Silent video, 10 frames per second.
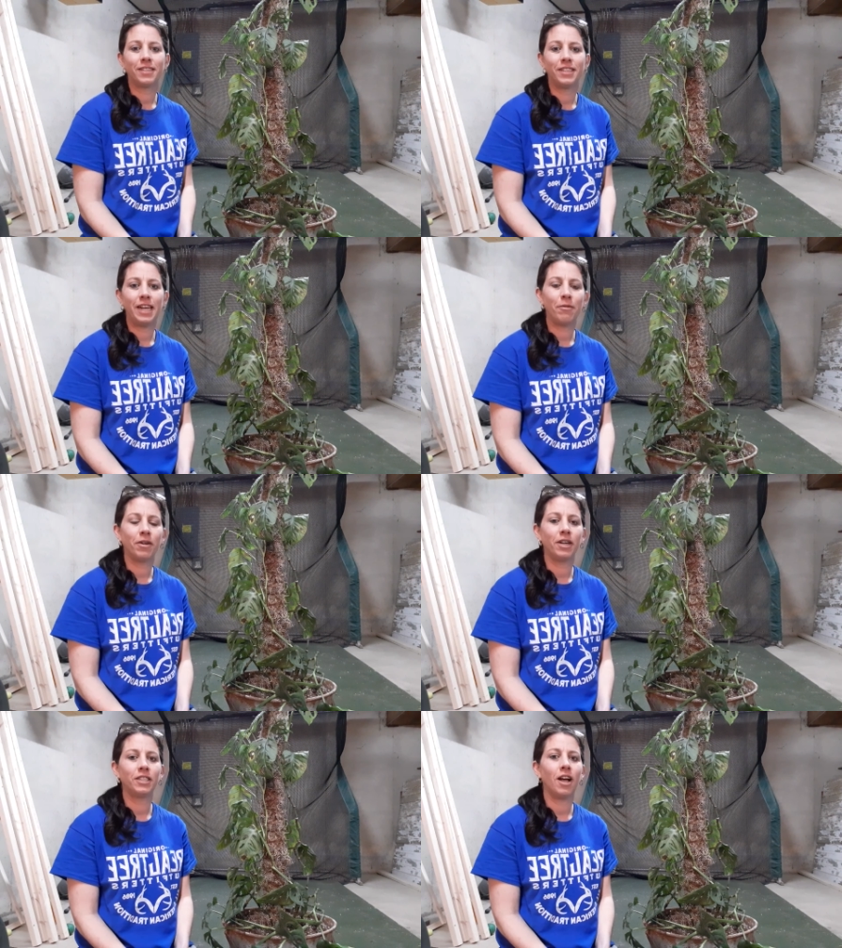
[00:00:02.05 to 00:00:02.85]
Today we're
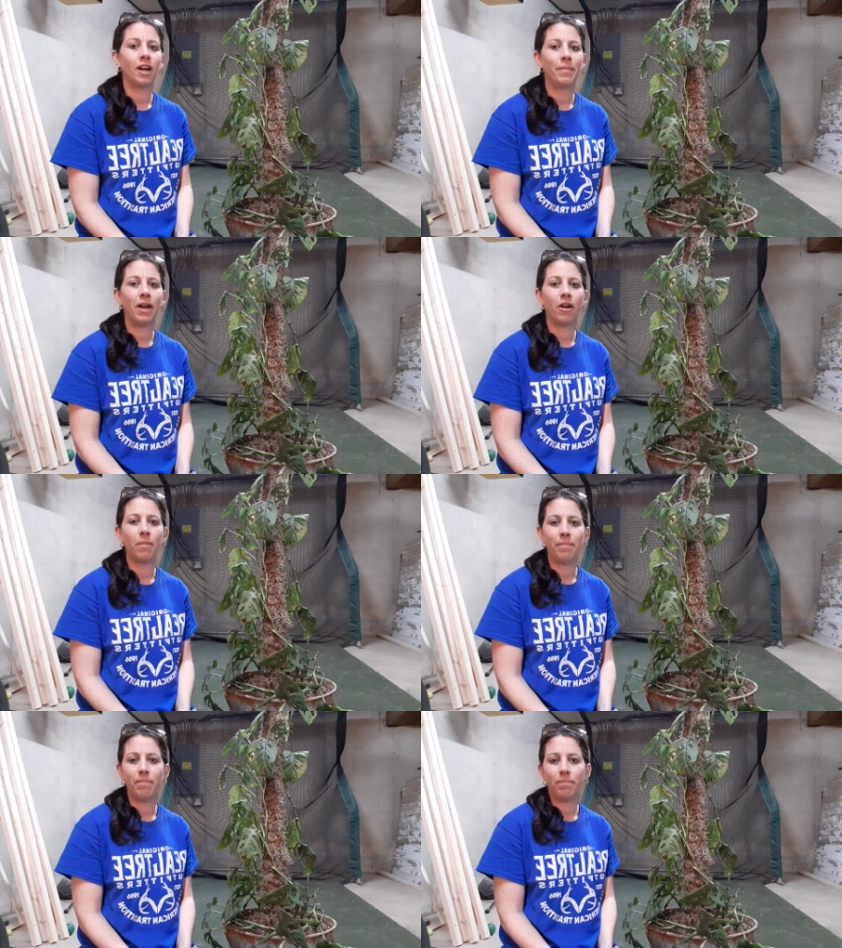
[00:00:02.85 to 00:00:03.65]
going to talk about
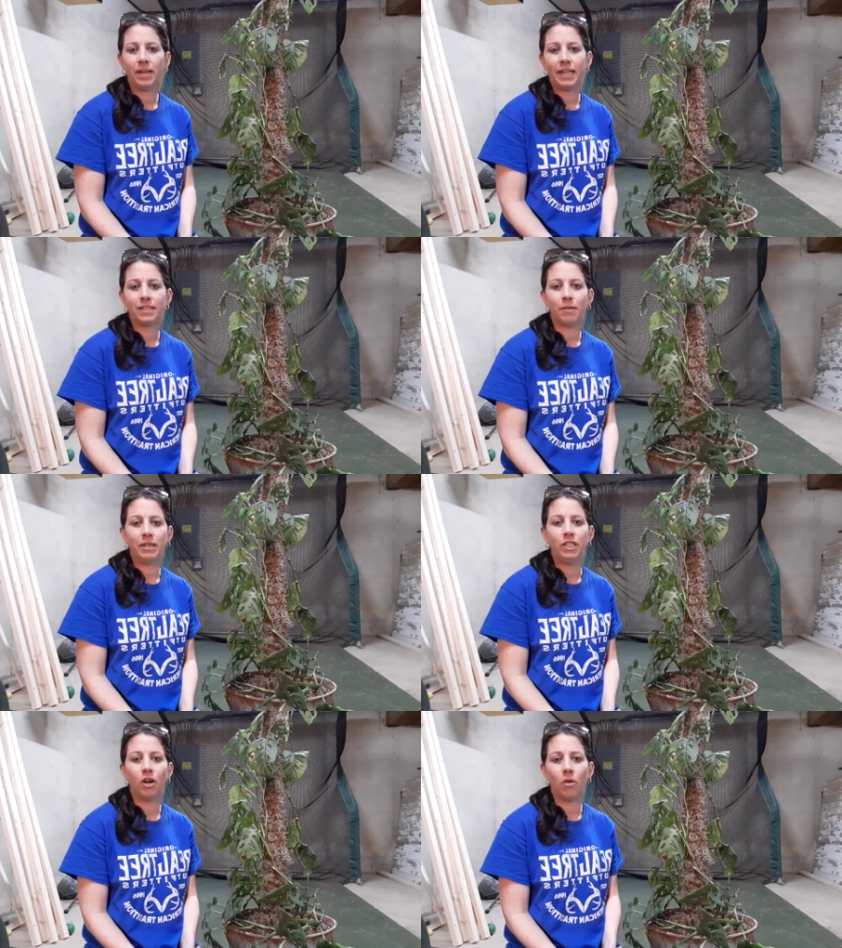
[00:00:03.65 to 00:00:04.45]
our plants that
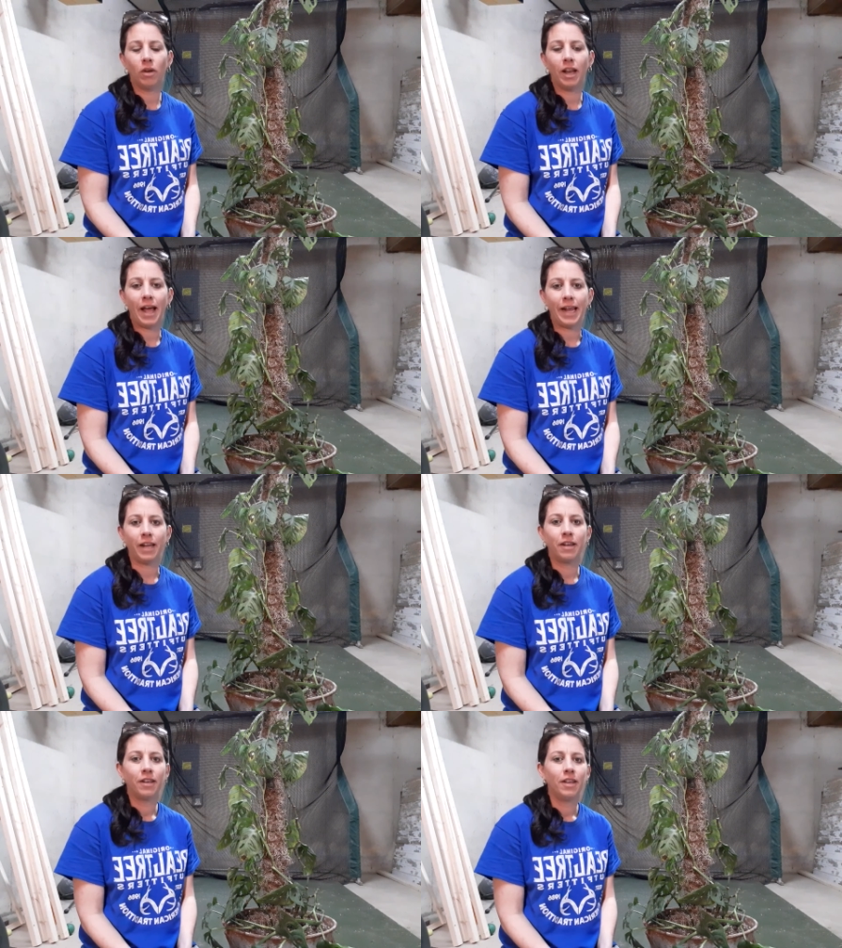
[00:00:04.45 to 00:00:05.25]
we don't
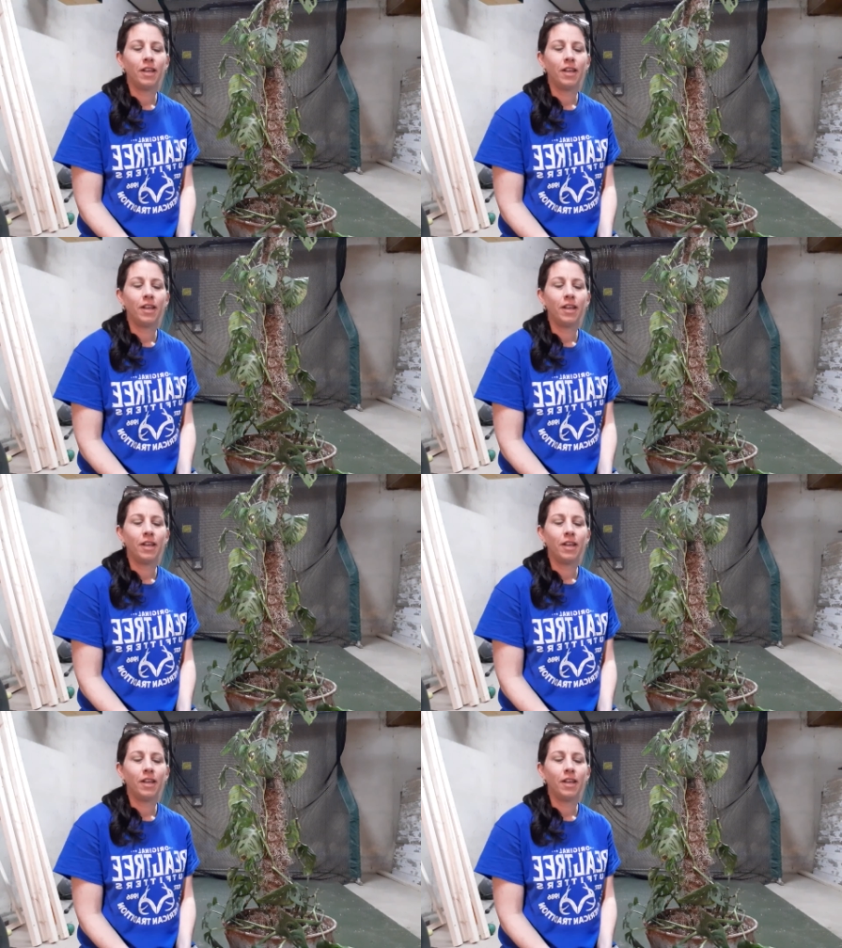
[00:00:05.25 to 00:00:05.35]
like.